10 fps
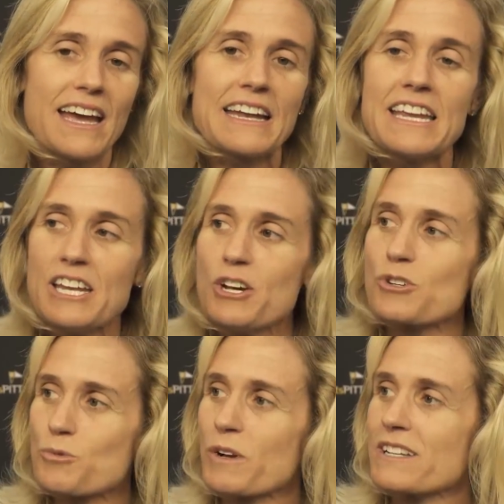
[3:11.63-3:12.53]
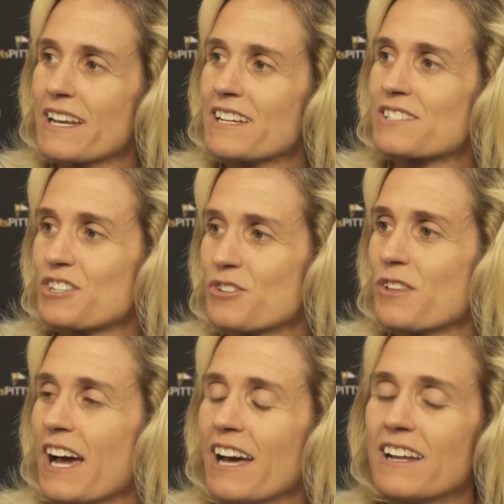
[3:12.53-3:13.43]
And he knows what it takes to do
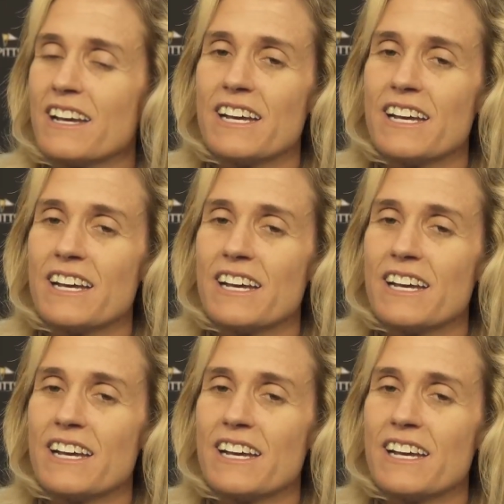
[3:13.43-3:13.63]
that.